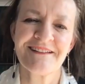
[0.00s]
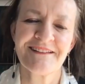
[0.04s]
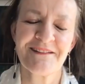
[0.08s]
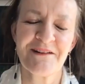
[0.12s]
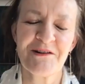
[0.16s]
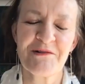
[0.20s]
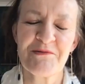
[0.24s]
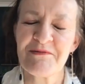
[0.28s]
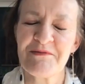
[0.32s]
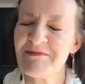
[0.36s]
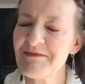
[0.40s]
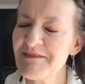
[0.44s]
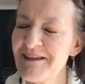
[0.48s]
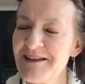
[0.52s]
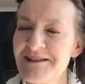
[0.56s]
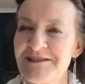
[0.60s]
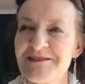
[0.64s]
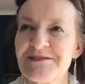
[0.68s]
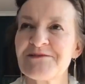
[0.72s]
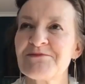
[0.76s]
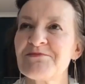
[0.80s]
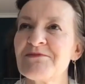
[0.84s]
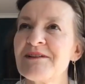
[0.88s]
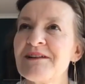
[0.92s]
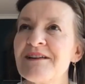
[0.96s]
Oh,
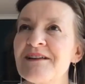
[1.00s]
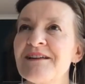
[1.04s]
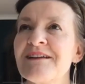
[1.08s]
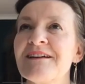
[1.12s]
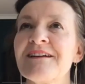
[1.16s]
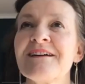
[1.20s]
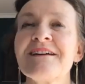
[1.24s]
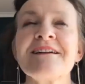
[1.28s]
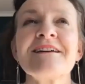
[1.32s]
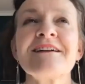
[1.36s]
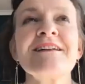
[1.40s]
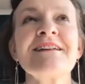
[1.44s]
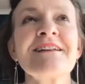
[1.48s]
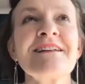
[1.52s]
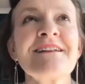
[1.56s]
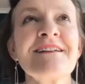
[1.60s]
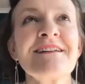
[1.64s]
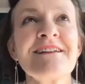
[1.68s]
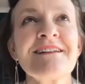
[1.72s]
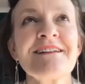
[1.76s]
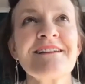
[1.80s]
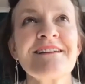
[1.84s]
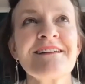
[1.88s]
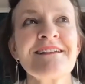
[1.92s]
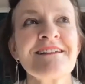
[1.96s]
that's really yeah,
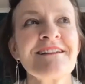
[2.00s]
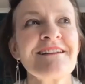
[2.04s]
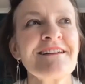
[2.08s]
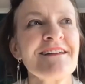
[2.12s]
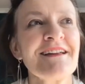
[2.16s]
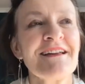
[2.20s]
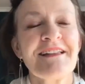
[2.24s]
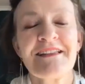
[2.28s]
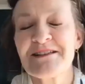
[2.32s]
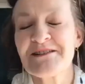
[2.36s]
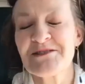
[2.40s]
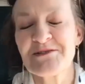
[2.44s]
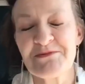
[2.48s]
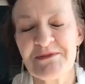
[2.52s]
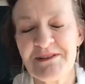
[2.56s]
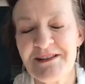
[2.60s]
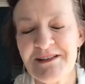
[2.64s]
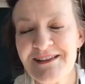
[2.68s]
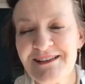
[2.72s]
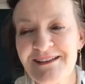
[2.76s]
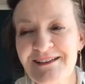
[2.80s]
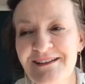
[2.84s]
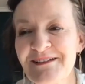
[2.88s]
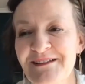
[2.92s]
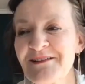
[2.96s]
that's
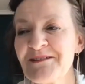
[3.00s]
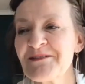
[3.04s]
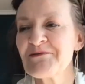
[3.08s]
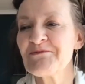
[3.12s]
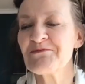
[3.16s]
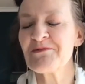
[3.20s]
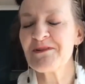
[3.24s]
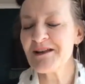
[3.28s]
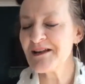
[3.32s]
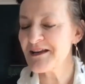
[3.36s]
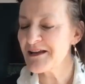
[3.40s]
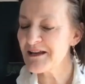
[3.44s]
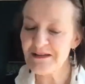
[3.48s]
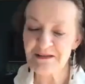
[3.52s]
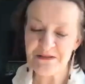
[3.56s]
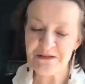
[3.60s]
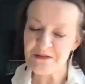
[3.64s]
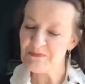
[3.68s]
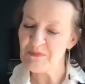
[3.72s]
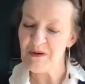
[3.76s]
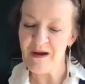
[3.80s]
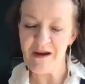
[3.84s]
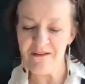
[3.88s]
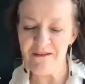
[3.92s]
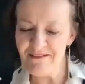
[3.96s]
really
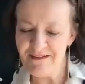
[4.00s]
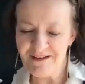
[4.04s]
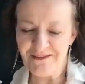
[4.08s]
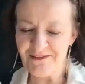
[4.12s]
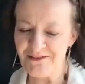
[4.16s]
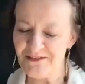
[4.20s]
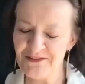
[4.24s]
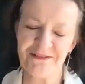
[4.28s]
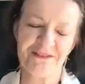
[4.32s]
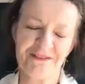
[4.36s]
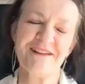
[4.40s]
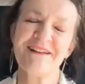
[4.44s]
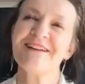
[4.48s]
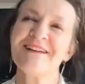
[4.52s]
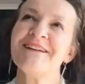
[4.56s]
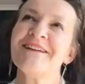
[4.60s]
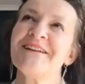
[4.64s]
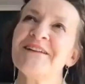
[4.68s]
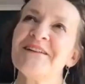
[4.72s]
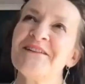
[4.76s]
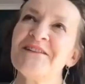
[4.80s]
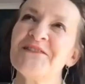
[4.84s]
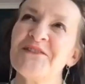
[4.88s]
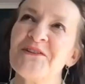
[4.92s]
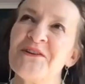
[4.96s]
inspiring to
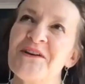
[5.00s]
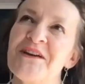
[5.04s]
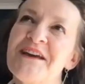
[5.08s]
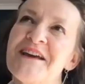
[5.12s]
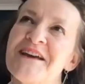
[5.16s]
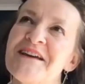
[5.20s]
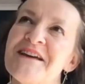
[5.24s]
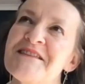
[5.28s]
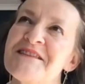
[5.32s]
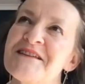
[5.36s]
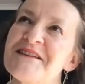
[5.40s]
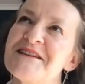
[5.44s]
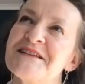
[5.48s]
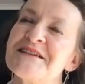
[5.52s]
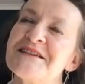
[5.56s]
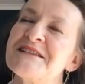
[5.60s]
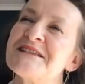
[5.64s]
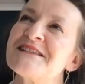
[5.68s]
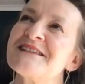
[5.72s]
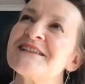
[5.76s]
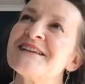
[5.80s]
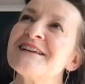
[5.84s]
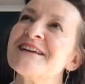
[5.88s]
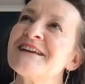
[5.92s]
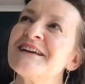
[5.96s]
hear
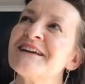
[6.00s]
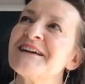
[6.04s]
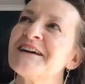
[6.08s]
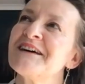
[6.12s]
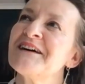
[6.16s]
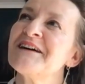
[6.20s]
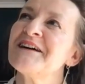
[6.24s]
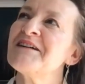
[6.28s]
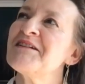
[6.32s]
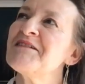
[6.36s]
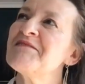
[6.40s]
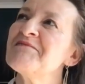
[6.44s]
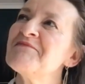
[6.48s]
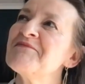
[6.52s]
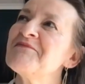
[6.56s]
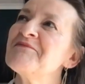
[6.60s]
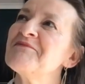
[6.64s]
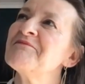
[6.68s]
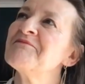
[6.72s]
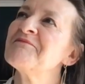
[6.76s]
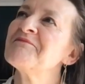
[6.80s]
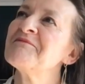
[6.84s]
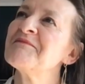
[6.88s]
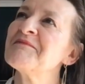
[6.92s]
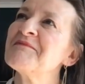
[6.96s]
this,
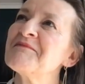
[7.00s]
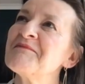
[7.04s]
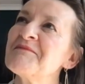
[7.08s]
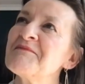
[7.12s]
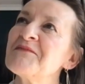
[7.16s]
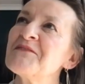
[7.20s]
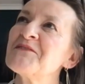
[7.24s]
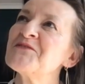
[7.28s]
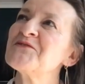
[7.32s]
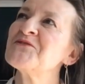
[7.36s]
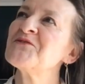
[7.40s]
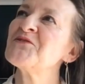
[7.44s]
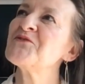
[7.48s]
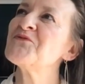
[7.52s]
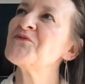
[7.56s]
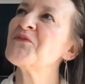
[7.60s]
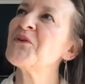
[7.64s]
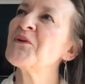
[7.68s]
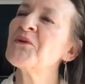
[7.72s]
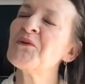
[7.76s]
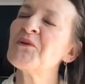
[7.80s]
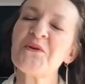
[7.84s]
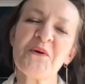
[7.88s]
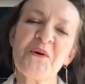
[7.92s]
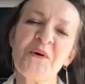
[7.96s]
um, to
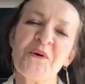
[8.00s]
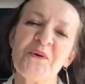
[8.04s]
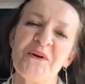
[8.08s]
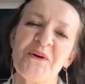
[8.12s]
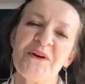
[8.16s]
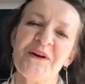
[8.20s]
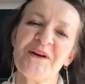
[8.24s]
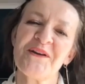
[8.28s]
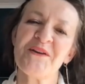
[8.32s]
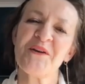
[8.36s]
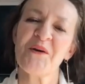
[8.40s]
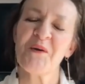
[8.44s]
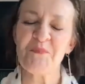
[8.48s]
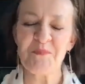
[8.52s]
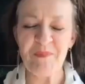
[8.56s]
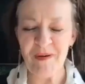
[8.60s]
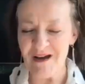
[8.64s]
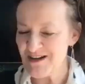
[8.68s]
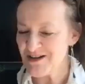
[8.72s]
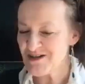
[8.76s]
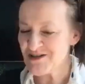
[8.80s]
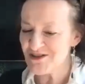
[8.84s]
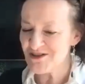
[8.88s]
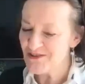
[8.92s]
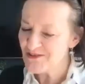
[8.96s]
follow your
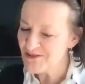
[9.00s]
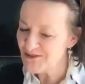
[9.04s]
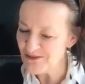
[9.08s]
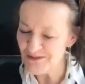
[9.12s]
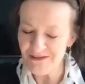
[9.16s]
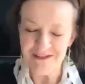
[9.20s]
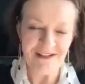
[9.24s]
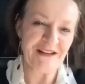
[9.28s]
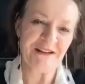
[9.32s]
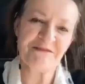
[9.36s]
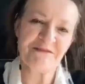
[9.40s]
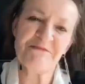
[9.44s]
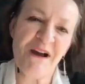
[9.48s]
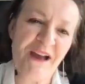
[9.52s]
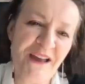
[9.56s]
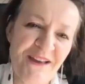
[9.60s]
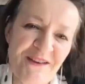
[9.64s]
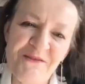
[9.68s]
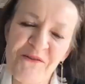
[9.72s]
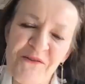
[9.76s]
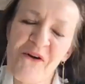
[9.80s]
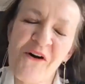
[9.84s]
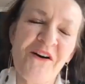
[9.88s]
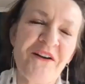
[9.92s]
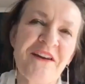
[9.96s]
passion to lead where
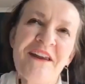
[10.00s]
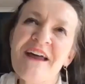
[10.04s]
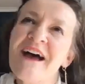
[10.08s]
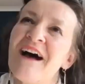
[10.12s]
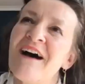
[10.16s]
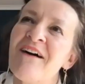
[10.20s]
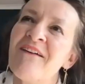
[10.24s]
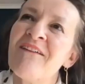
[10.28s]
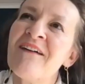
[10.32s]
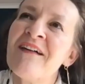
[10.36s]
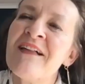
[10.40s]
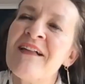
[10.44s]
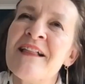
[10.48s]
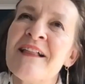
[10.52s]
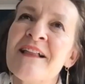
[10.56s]
you are now.